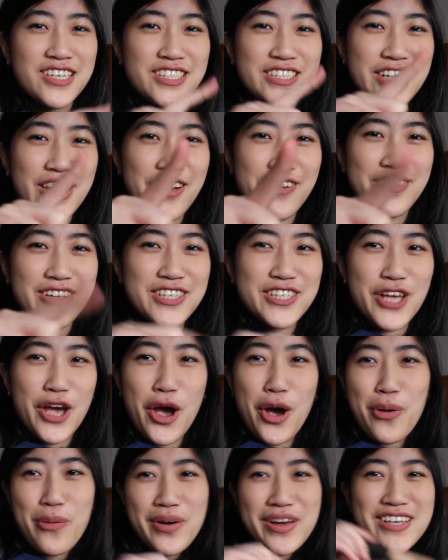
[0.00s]
So it's
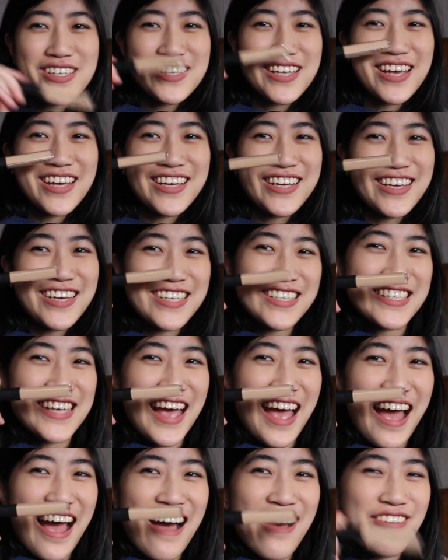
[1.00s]
always good to
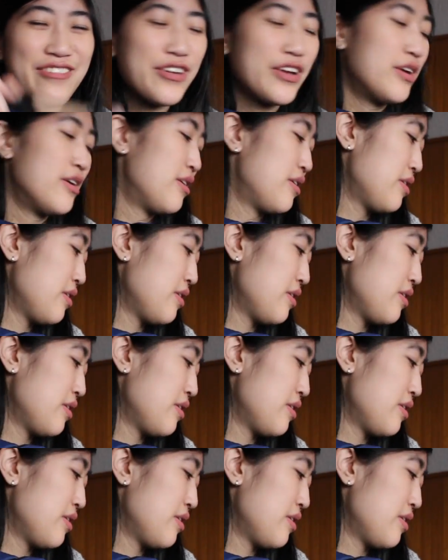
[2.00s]
have.